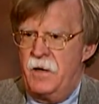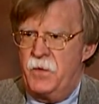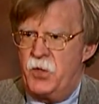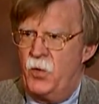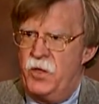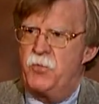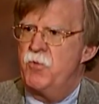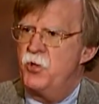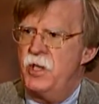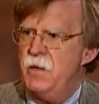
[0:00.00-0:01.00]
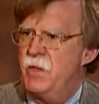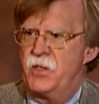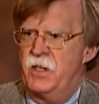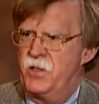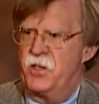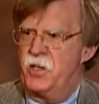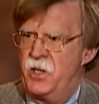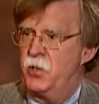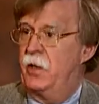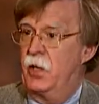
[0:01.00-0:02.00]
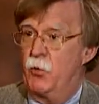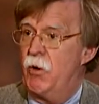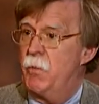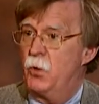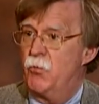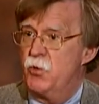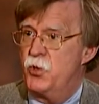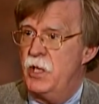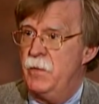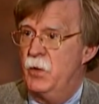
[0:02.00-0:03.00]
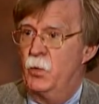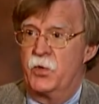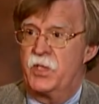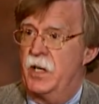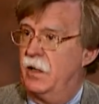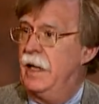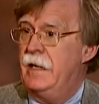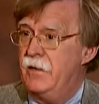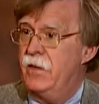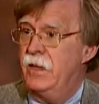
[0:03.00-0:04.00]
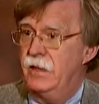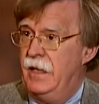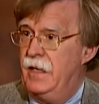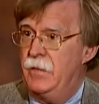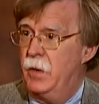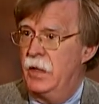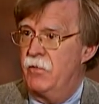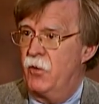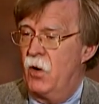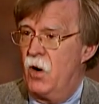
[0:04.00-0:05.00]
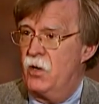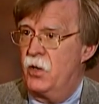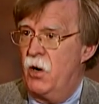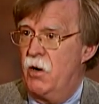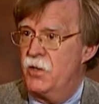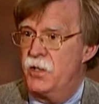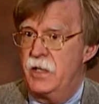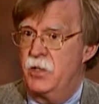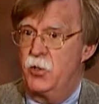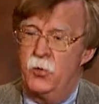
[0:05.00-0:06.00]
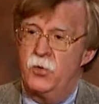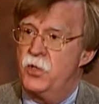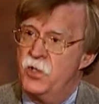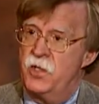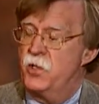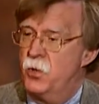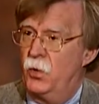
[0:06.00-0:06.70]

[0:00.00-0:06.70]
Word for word: So this regime is essentially a criminal regime. It will sell anything to anybody for hard currency. It uses its